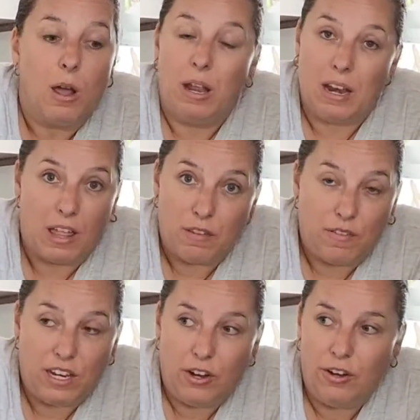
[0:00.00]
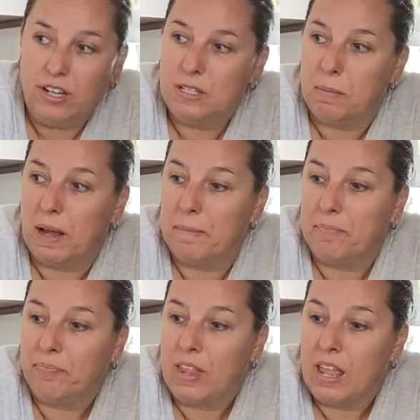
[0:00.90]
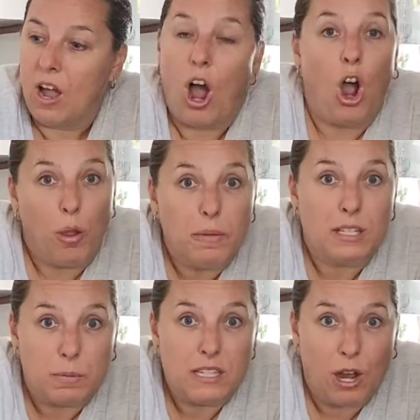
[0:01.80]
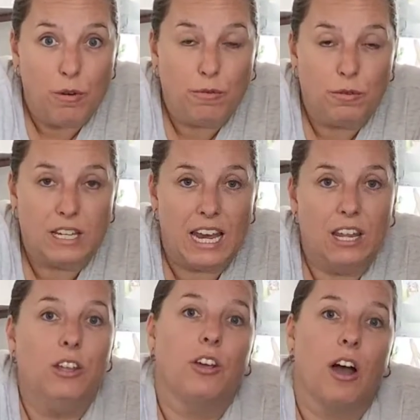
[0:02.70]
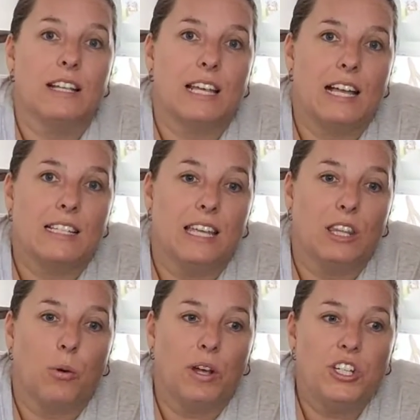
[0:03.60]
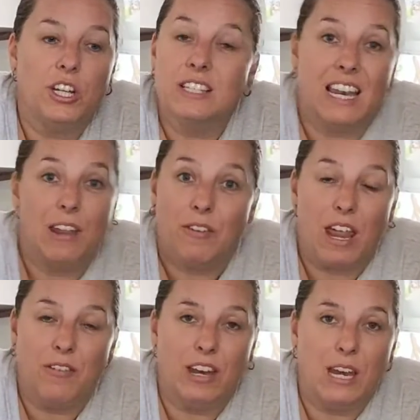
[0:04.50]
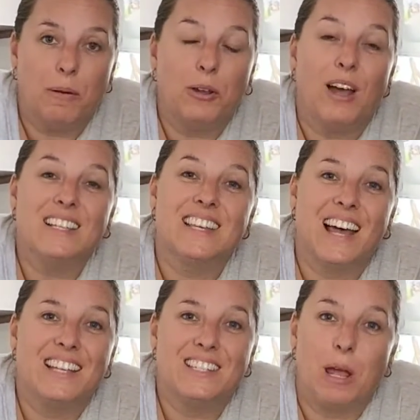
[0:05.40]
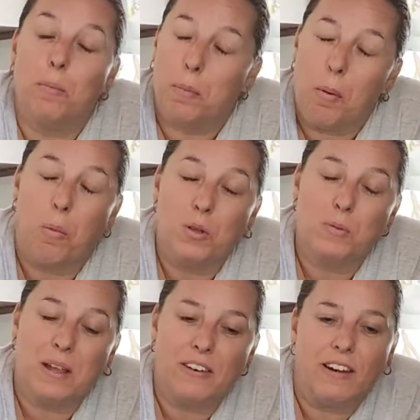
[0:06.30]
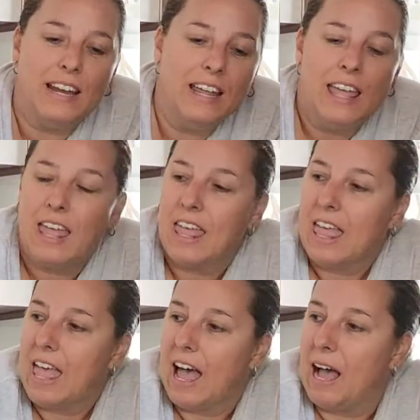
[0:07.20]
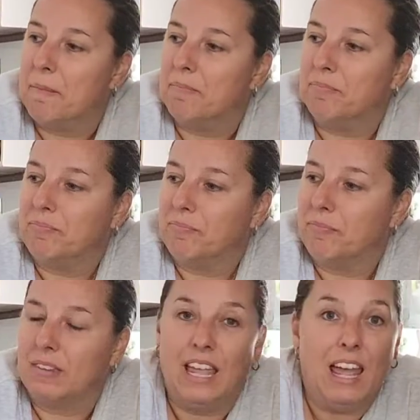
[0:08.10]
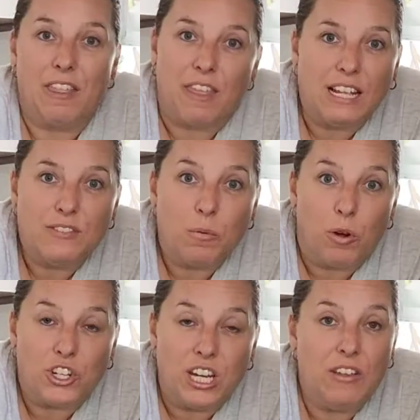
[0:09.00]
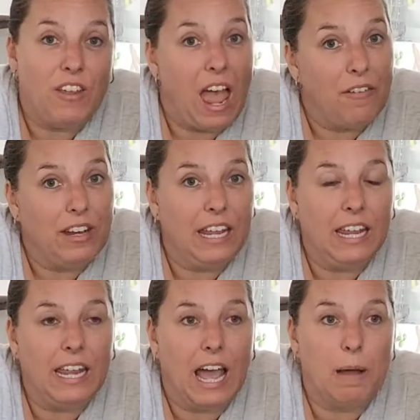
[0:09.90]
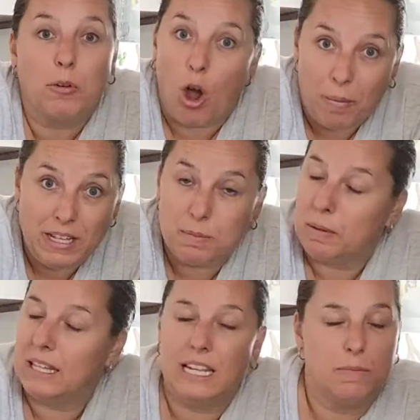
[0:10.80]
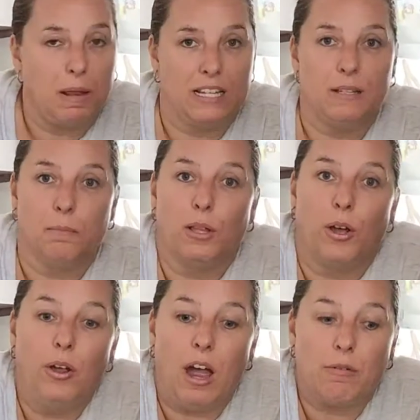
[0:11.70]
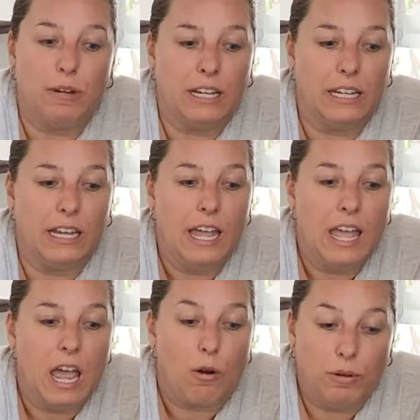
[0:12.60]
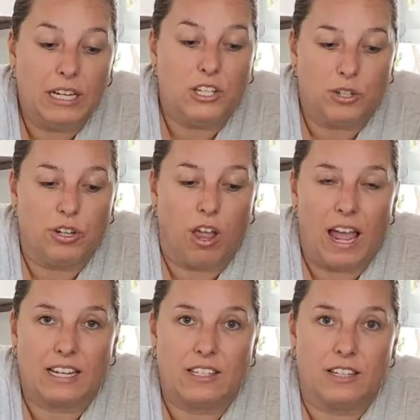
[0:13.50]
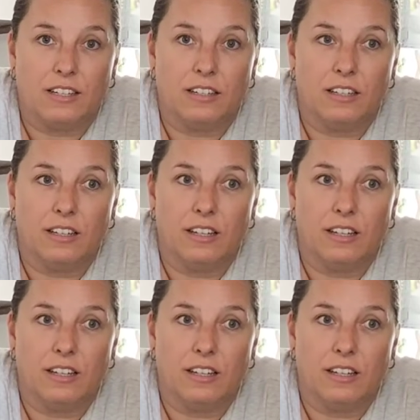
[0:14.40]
in other videos, but I hope this was helpful to any of you guys asking the questions, and even anyone who hasn't asked yet but was wondering. Yeah, thanks for watching. If you have any comments, please place them below. I really do like to